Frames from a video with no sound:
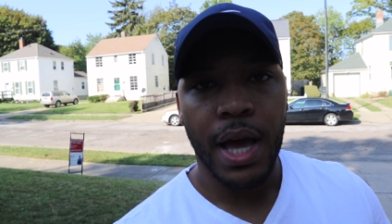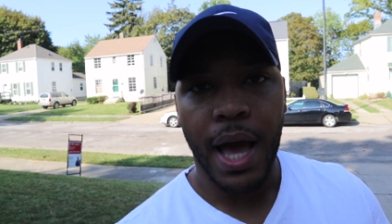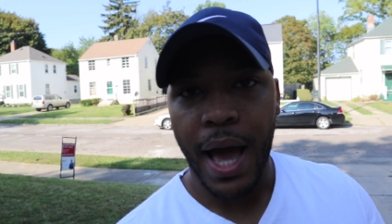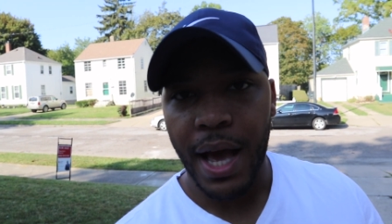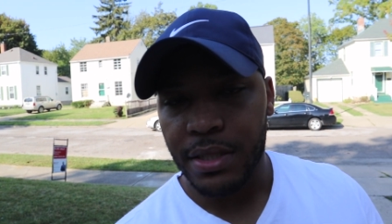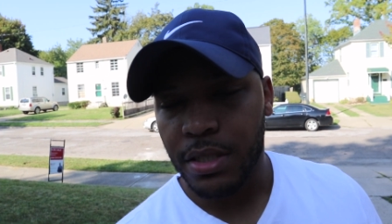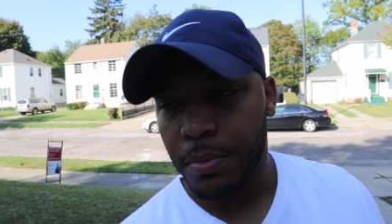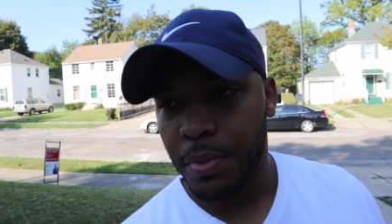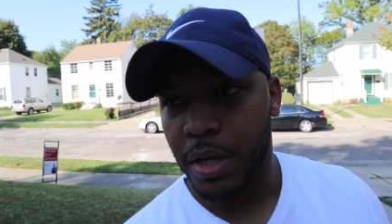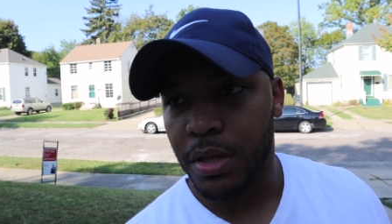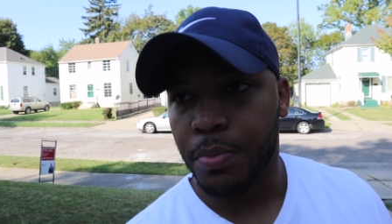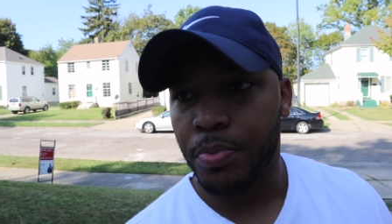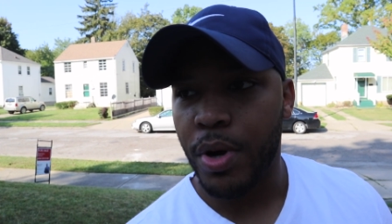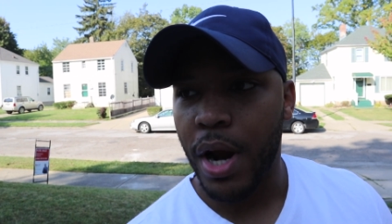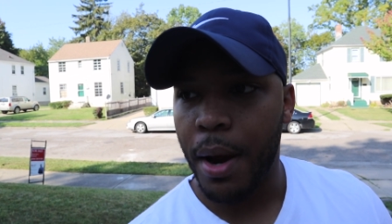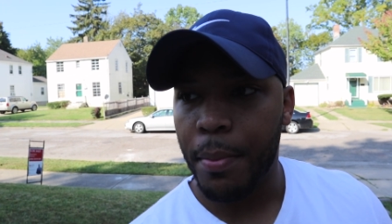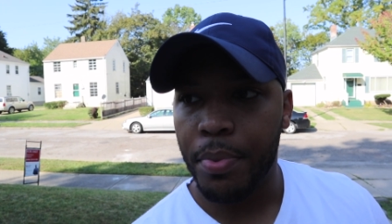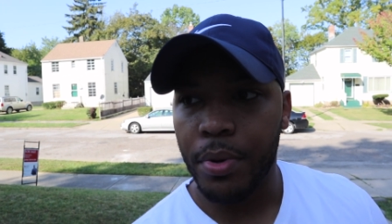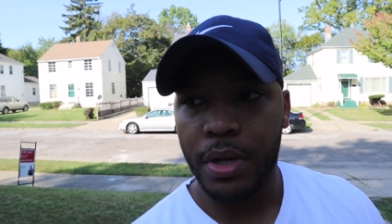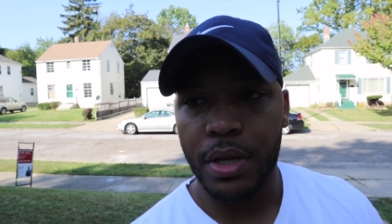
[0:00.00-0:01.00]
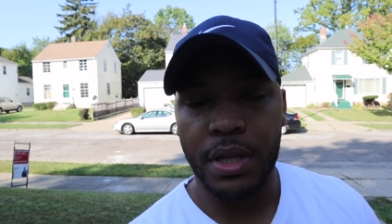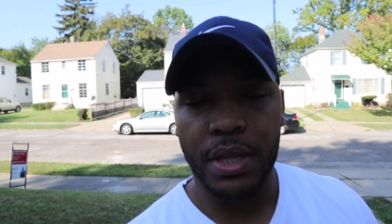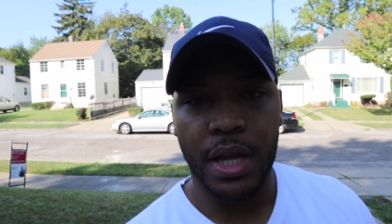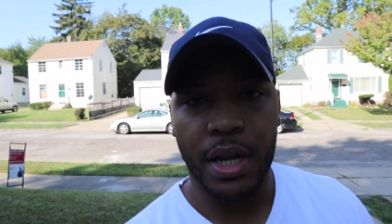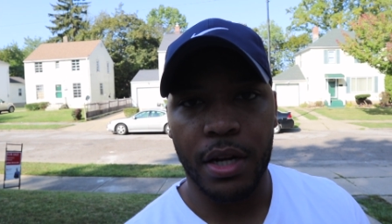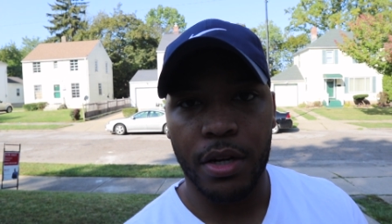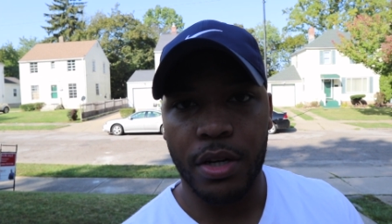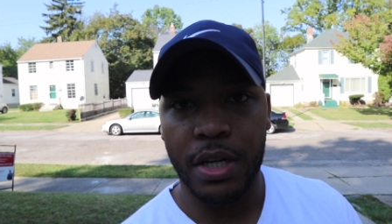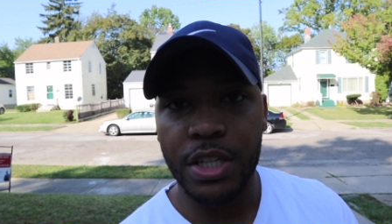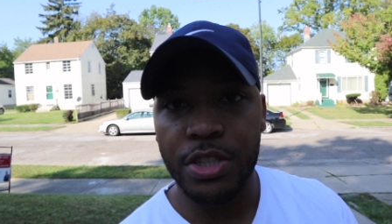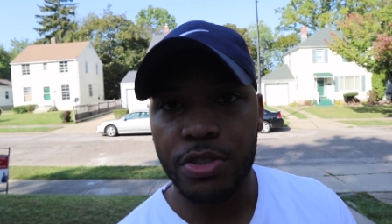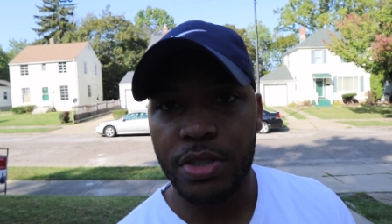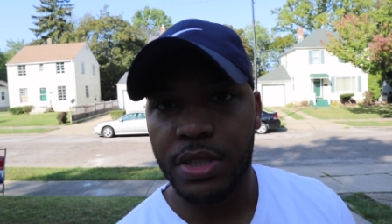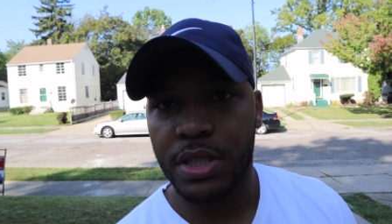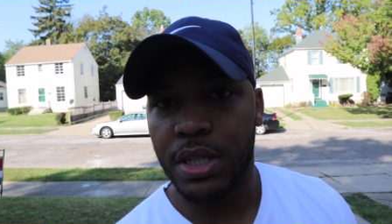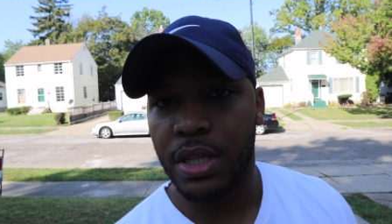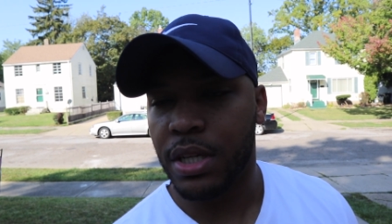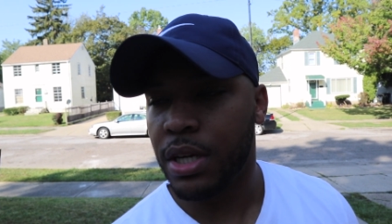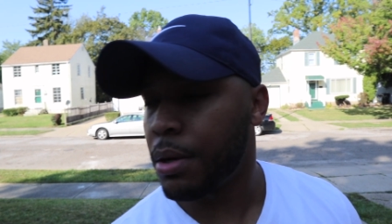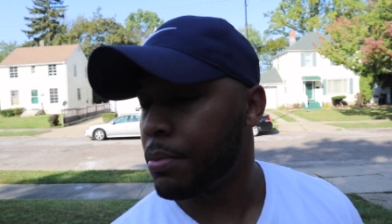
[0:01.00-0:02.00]
asked about the property, that are
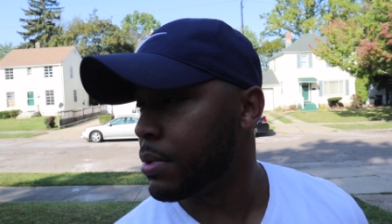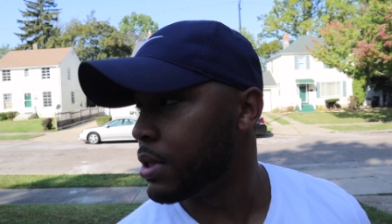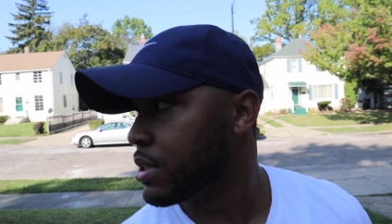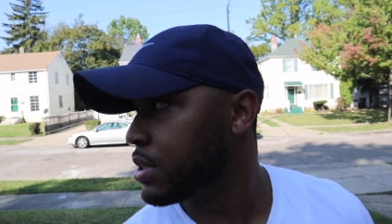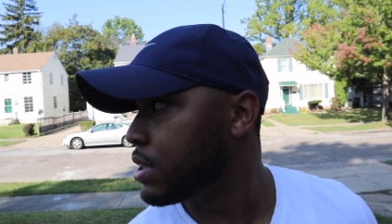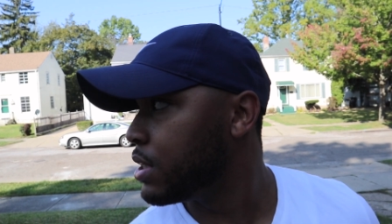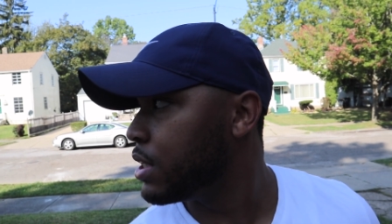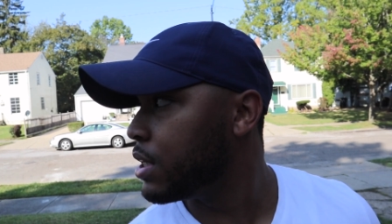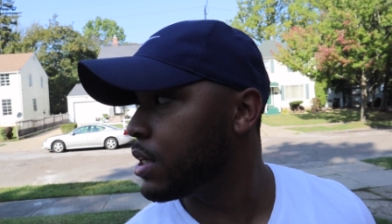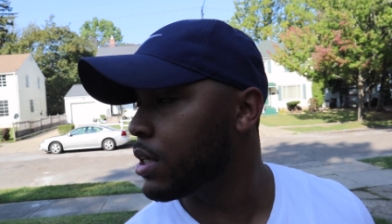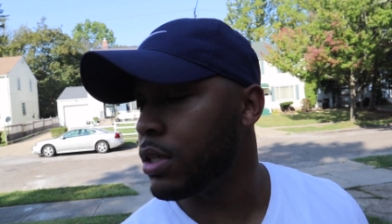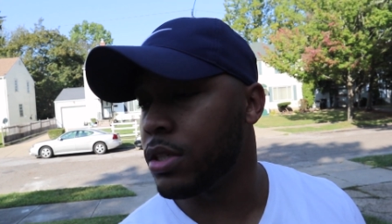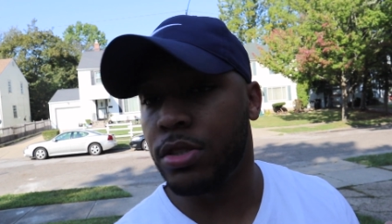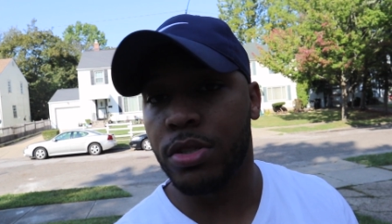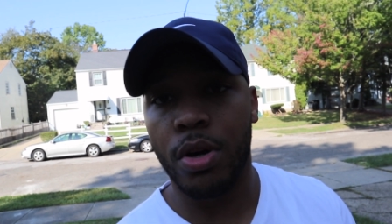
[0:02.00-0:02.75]
interested in coming to see it.